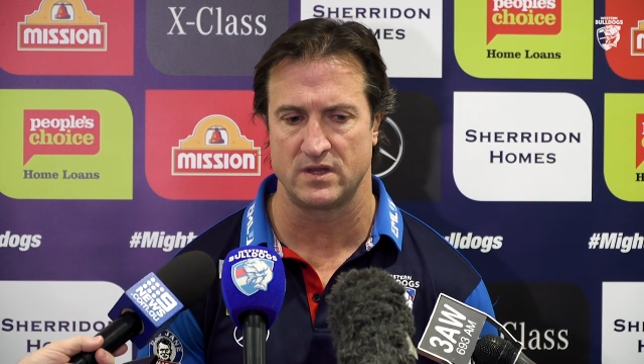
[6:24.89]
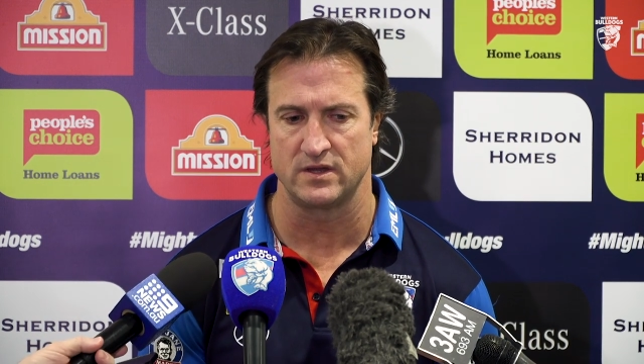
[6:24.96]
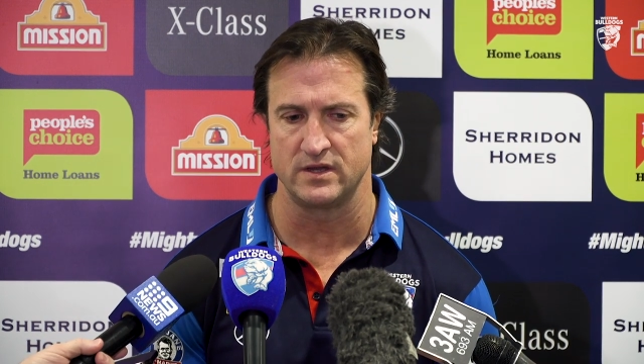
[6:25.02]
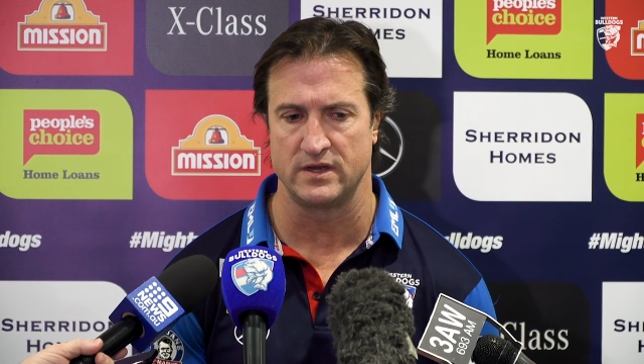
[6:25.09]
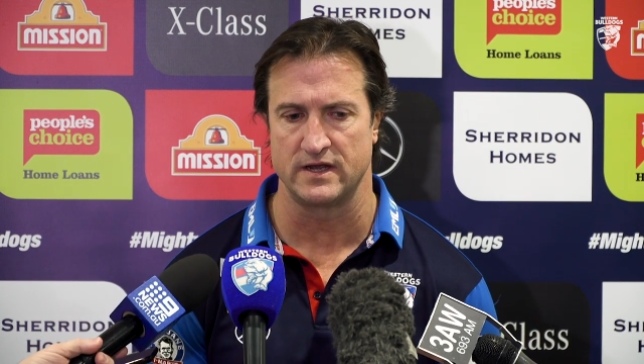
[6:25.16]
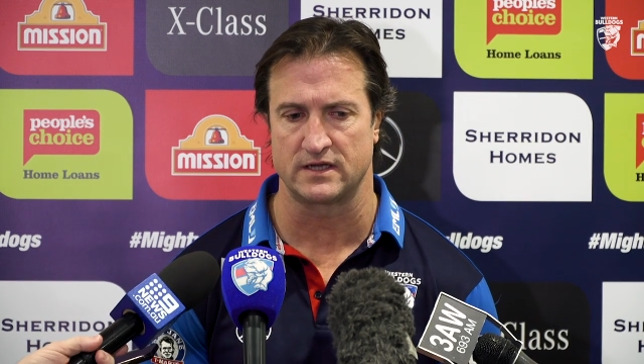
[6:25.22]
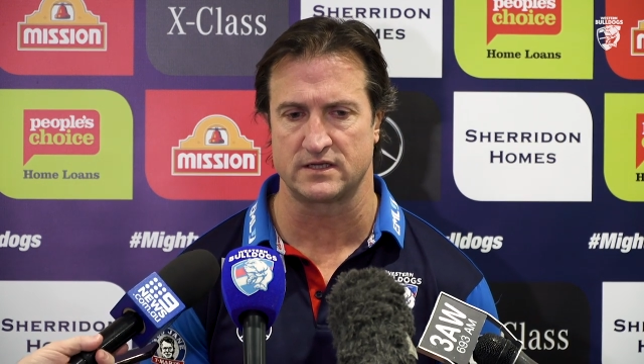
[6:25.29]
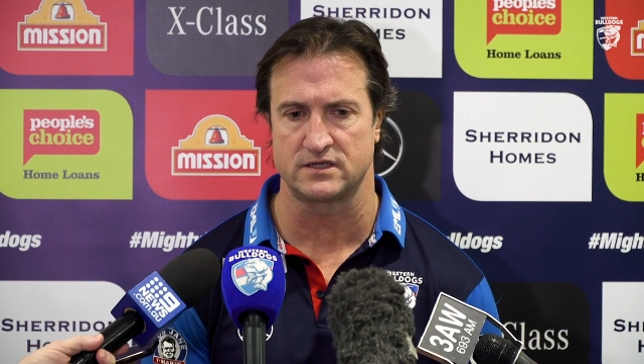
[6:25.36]
the
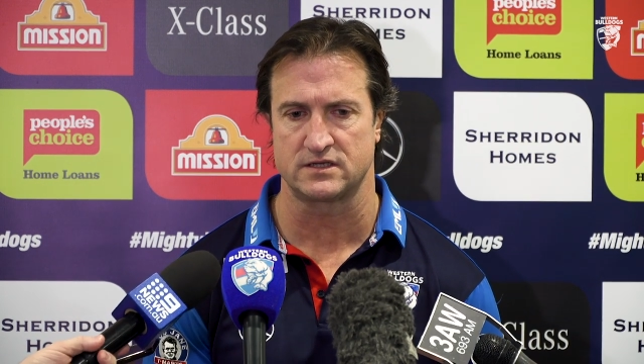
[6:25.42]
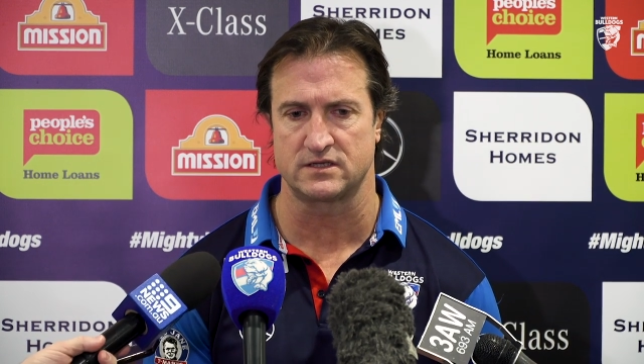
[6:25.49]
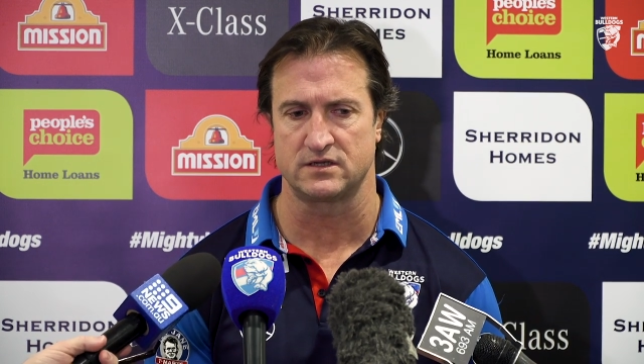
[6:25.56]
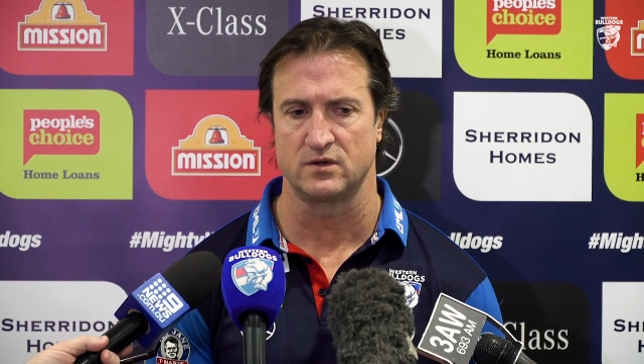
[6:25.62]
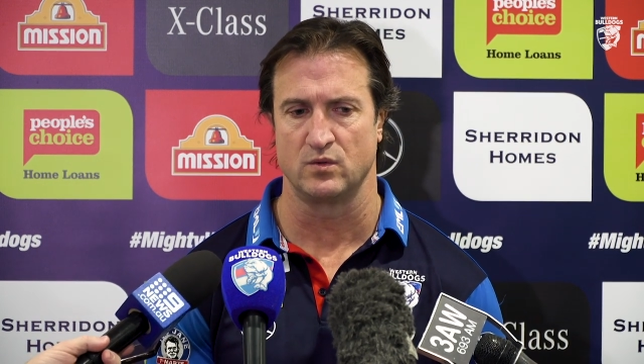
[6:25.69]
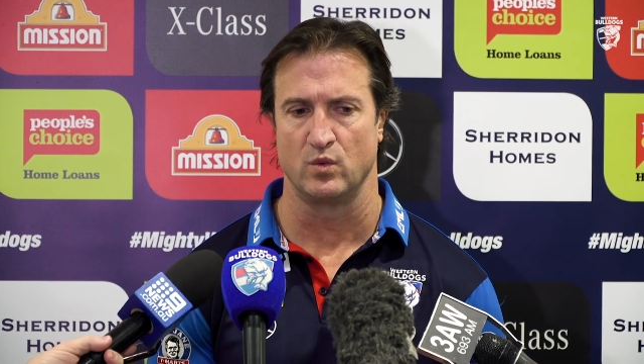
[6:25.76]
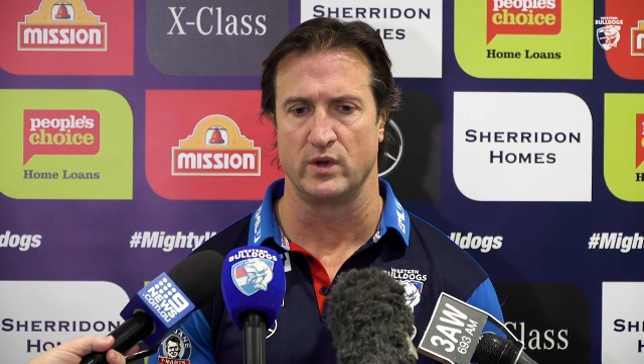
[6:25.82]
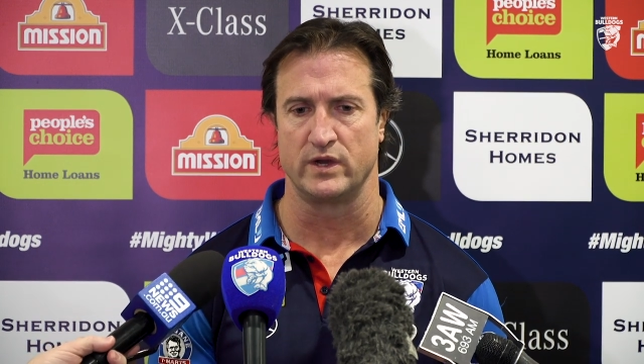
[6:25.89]
next
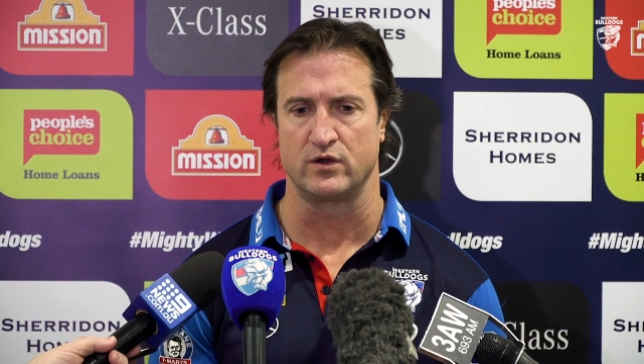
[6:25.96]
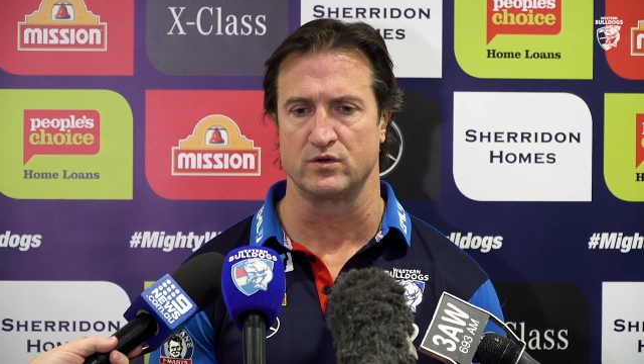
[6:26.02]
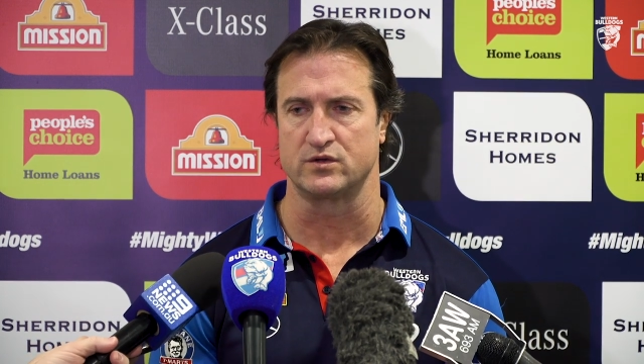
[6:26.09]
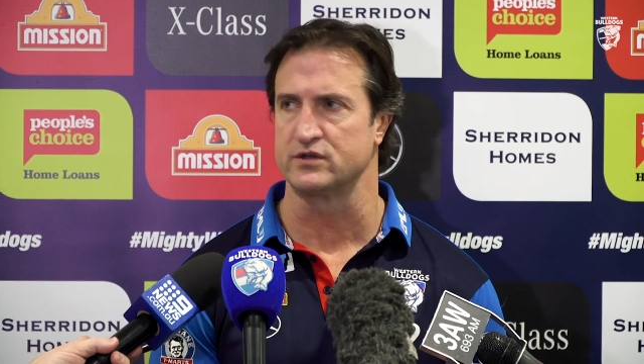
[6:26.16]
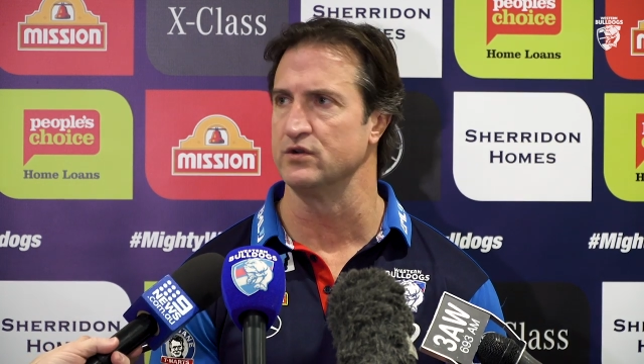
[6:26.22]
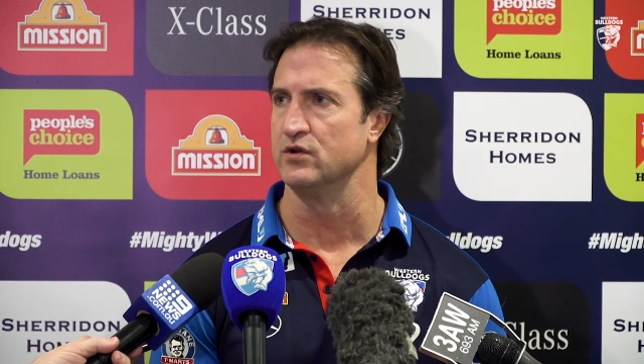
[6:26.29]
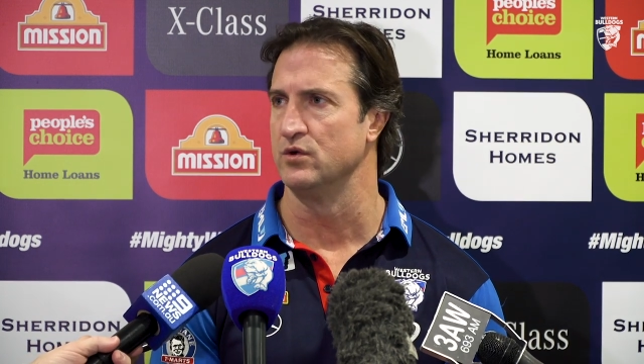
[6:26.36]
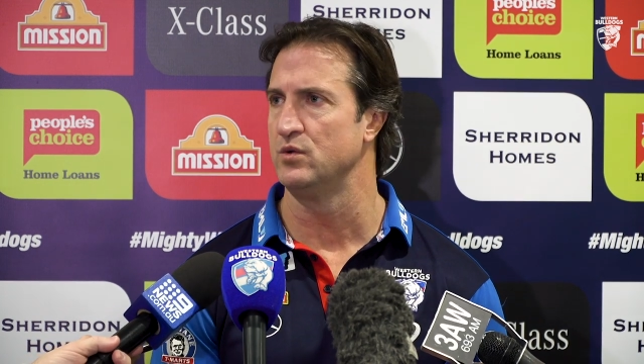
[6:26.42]
week or
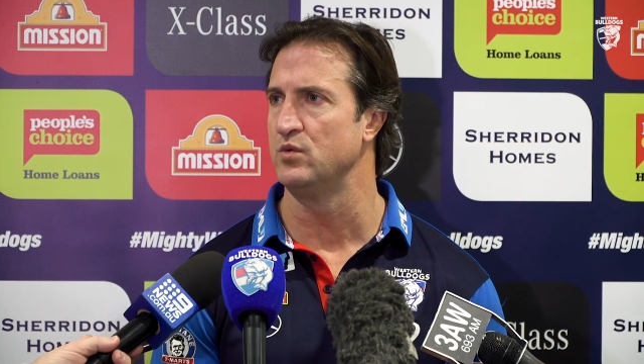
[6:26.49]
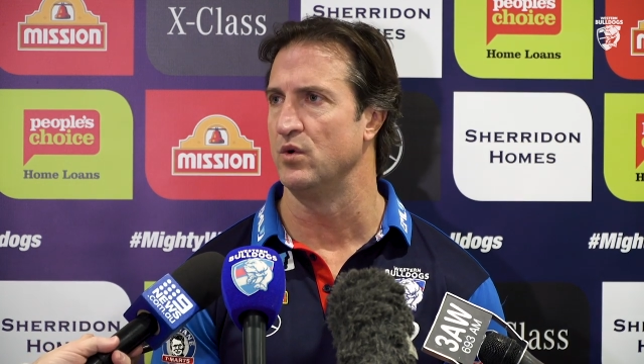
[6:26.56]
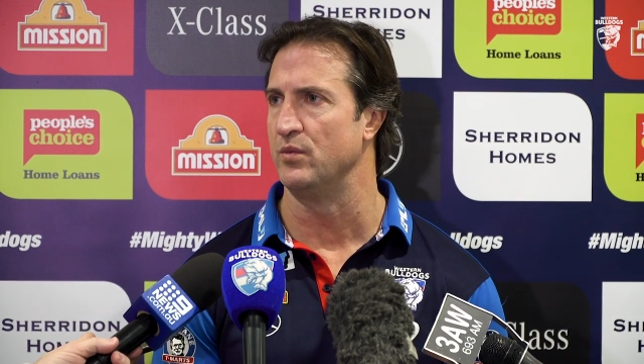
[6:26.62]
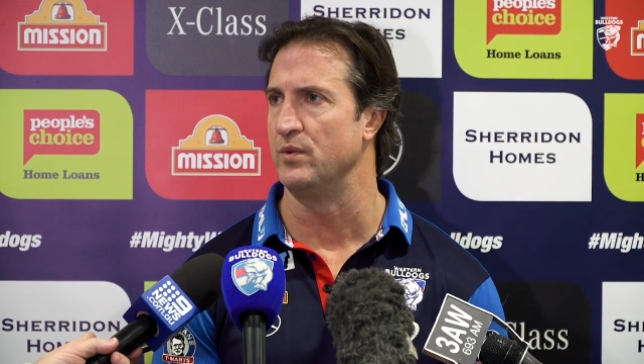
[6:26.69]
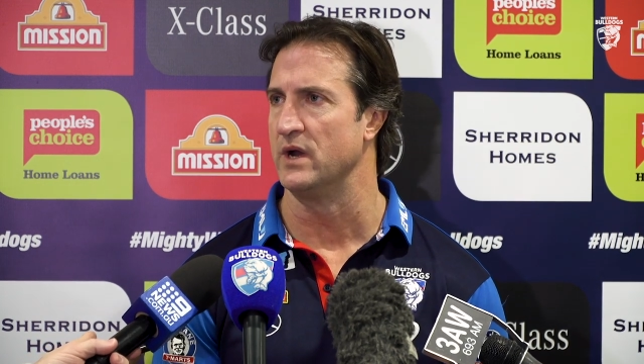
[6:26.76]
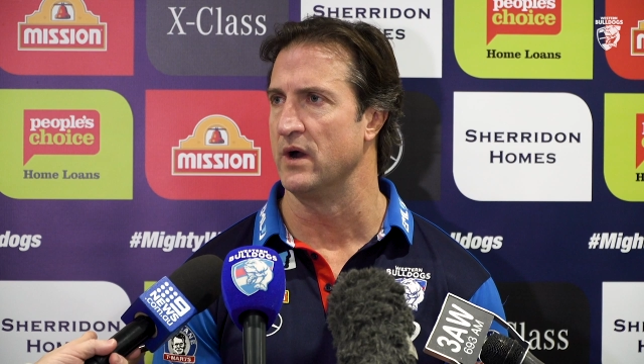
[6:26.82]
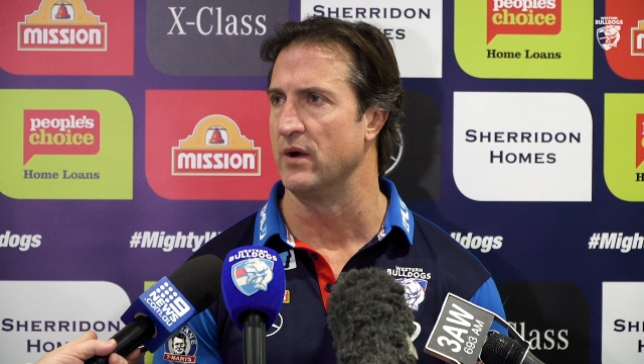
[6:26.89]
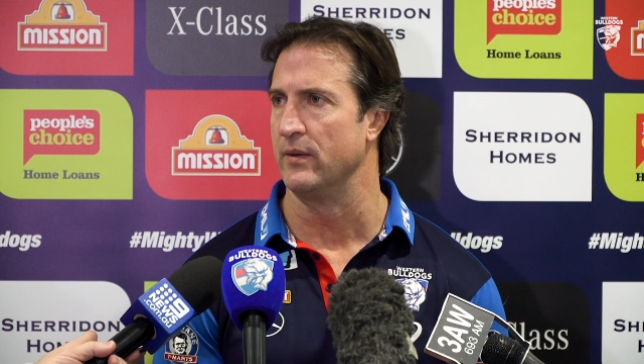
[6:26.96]
two, we'll
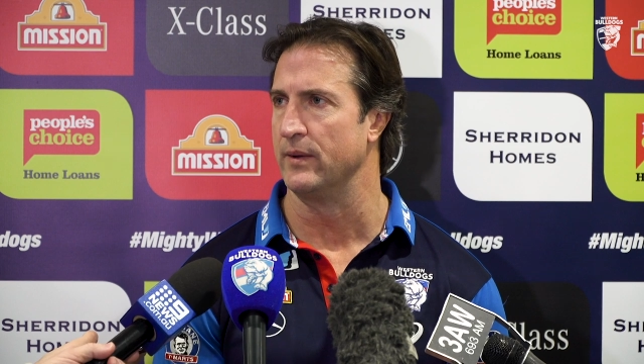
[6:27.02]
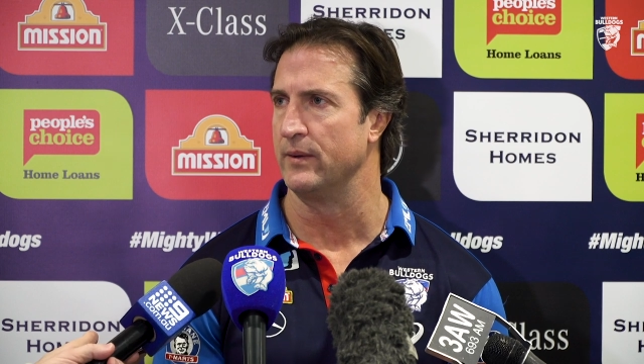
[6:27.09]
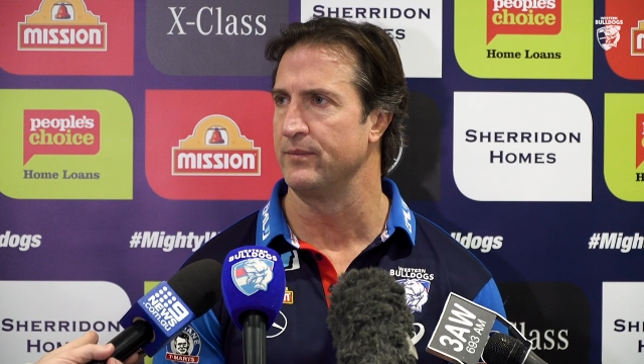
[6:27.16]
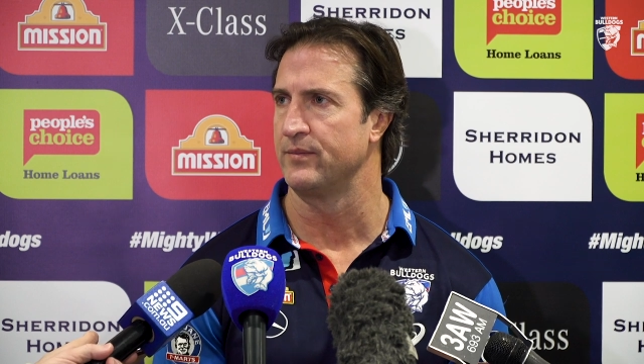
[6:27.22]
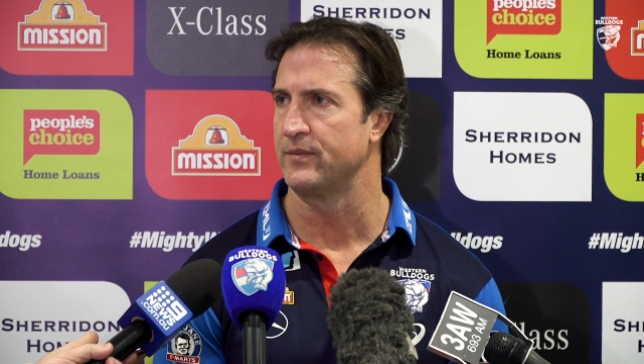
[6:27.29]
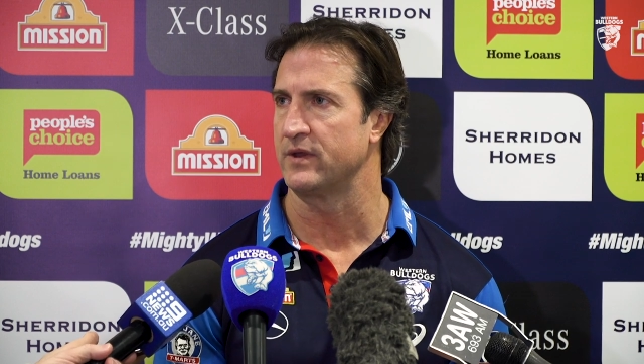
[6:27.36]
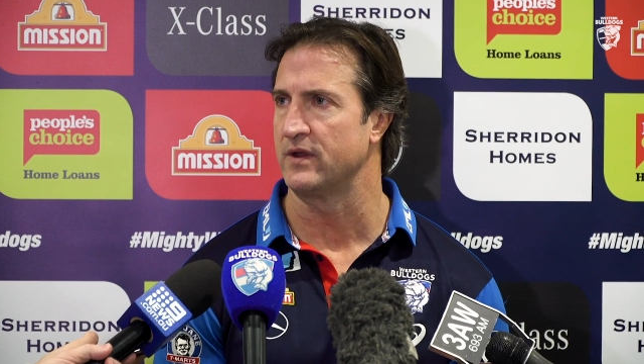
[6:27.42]
be able to